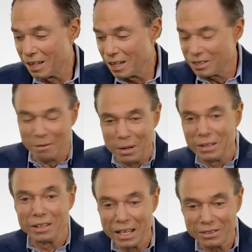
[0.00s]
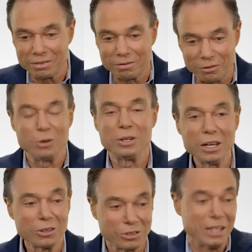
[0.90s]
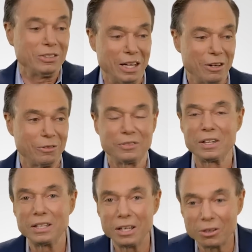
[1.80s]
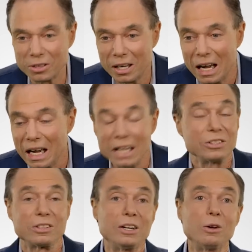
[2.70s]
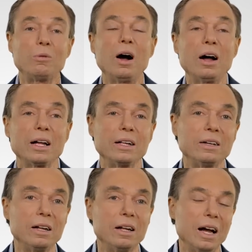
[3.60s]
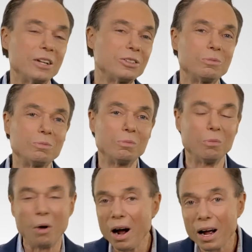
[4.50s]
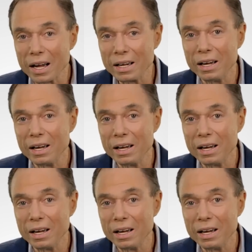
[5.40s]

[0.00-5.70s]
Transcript: as I've been the last few years, last 10 or 15 years. And he says, I know why. And I said, why?